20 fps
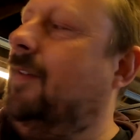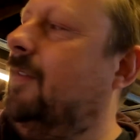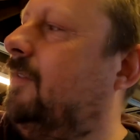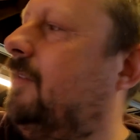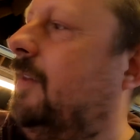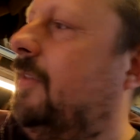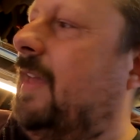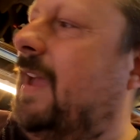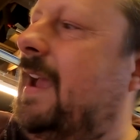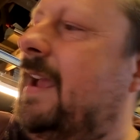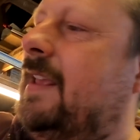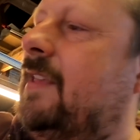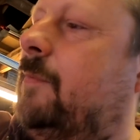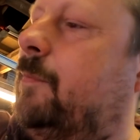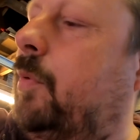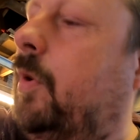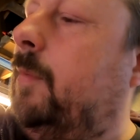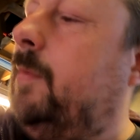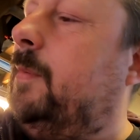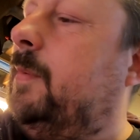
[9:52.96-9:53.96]
So that is
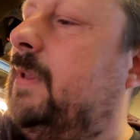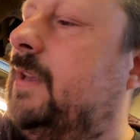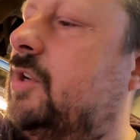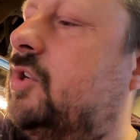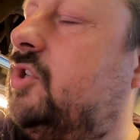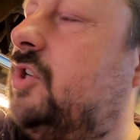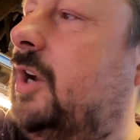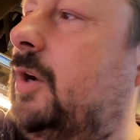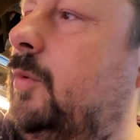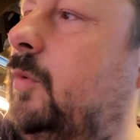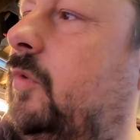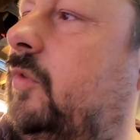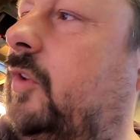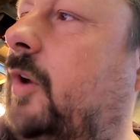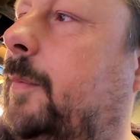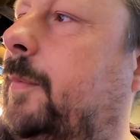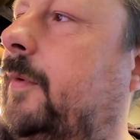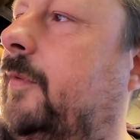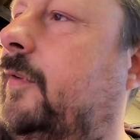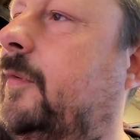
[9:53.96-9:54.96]
probably a
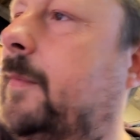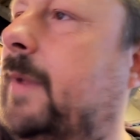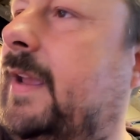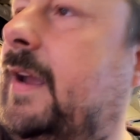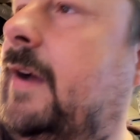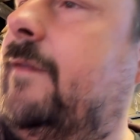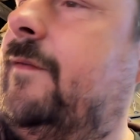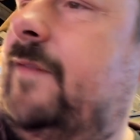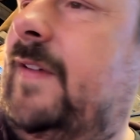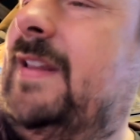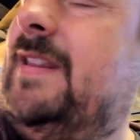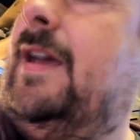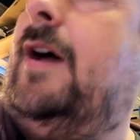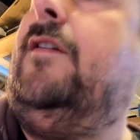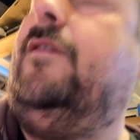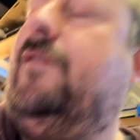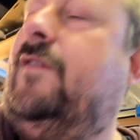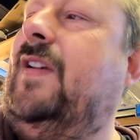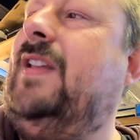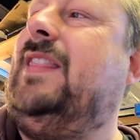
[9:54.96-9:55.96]
showstopper for me. I've fed
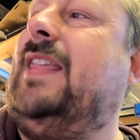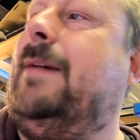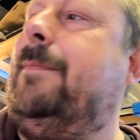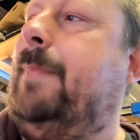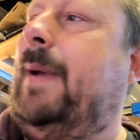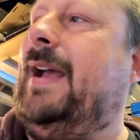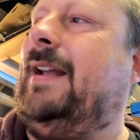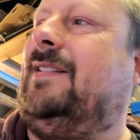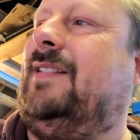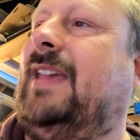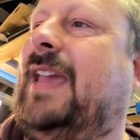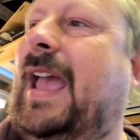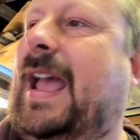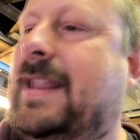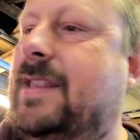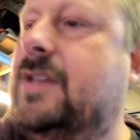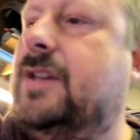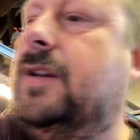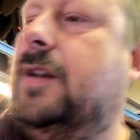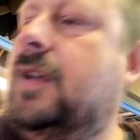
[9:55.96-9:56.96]
that back to
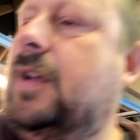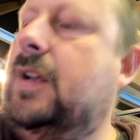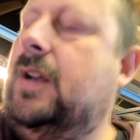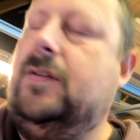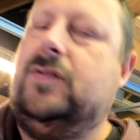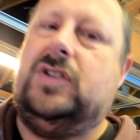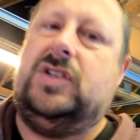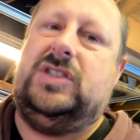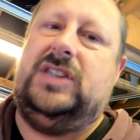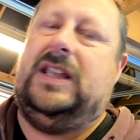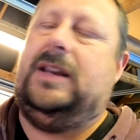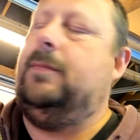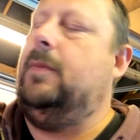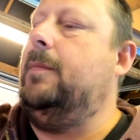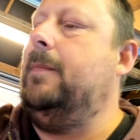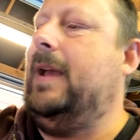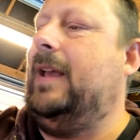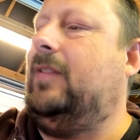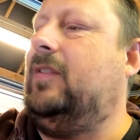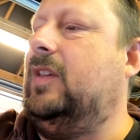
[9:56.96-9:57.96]
Canyon. Just sent them
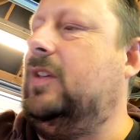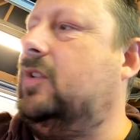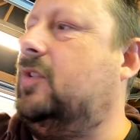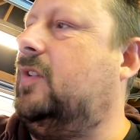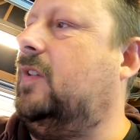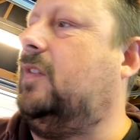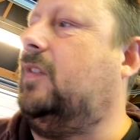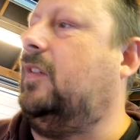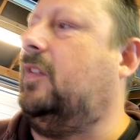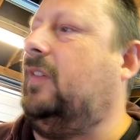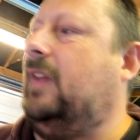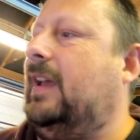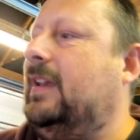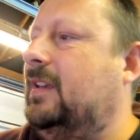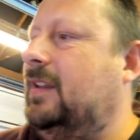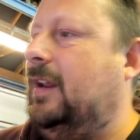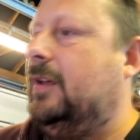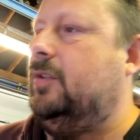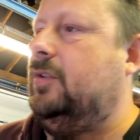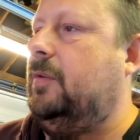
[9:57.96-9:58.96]
a message just to
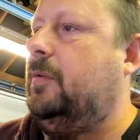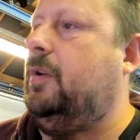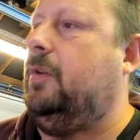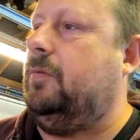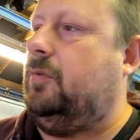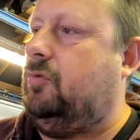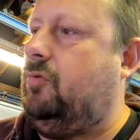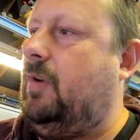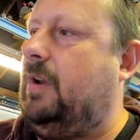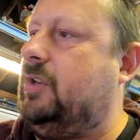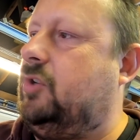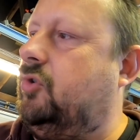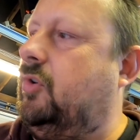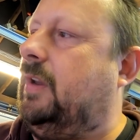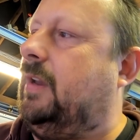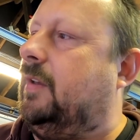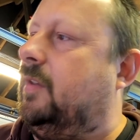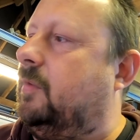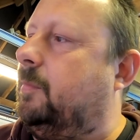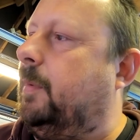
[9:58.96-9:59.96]
say, you know, you've got great
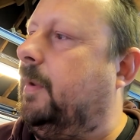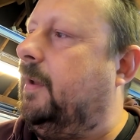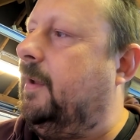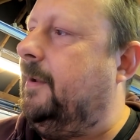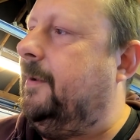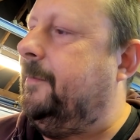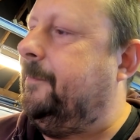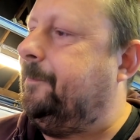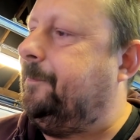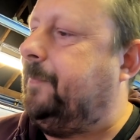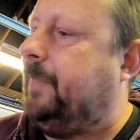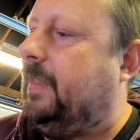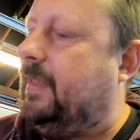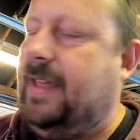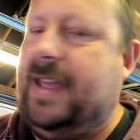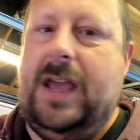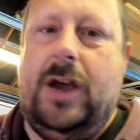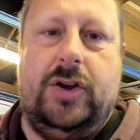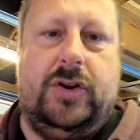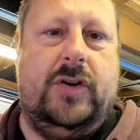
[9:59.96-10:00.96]
triggers, but
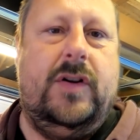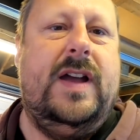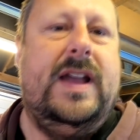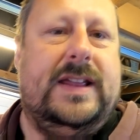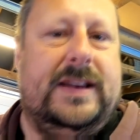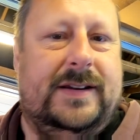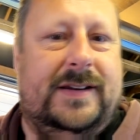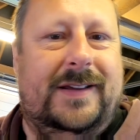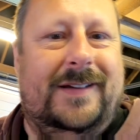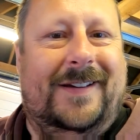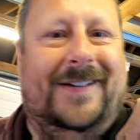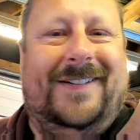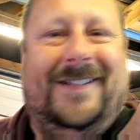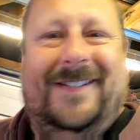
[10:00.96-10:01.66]
They hurt your hand.